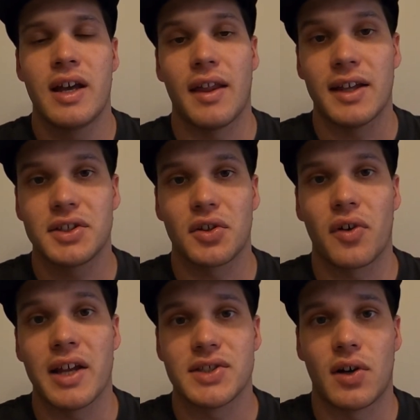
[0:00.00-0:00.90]
and that's a
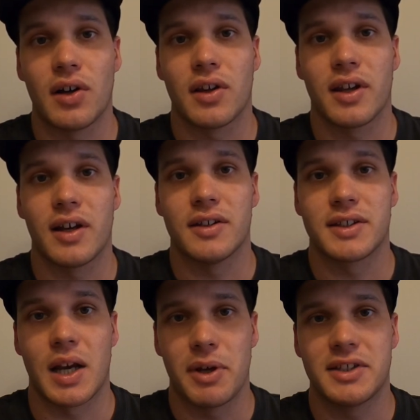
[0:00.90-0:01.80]
great sign that there is
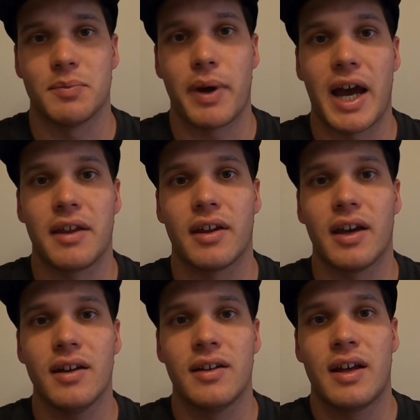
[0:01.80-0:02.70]
going to be some bait
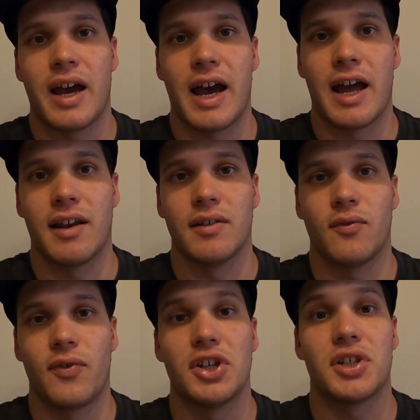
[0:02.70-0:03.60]
there and
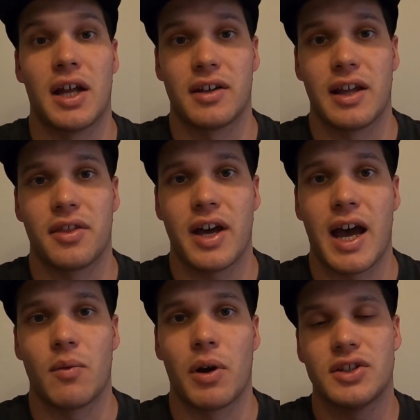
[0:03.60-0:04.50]
fish underneath
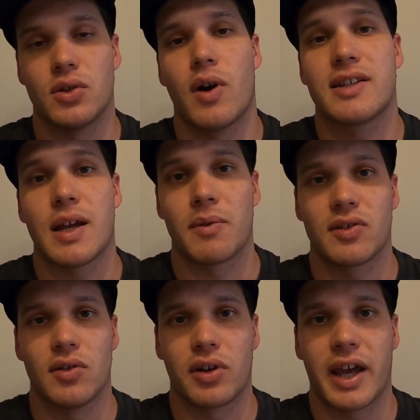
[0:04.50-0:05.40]
that. It's always something
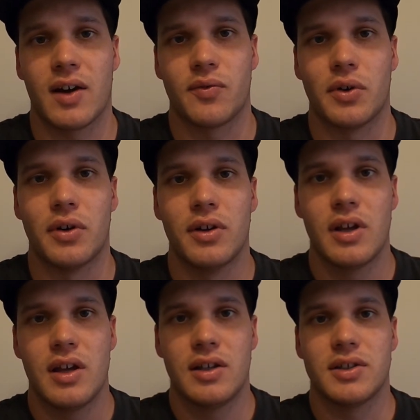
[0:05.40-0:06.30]
to look out for.
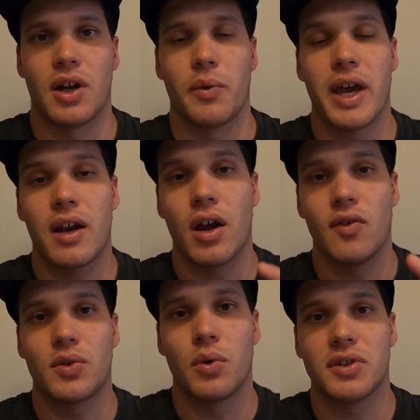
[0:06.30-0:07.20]
So we headed over
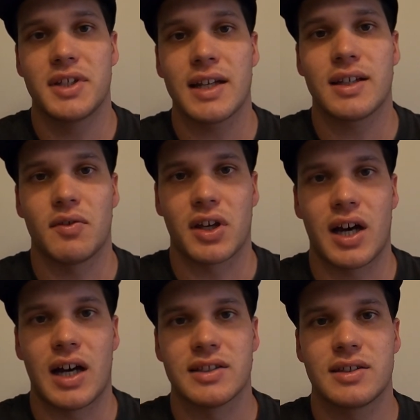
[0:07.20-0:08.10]
towards that to have a
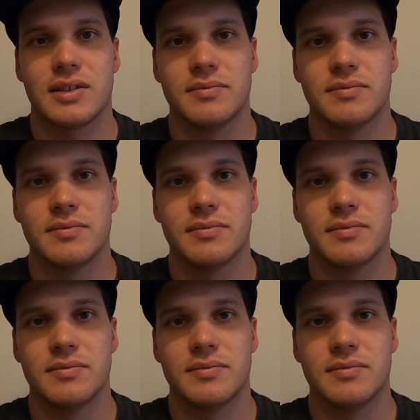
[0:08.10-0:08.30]
cast.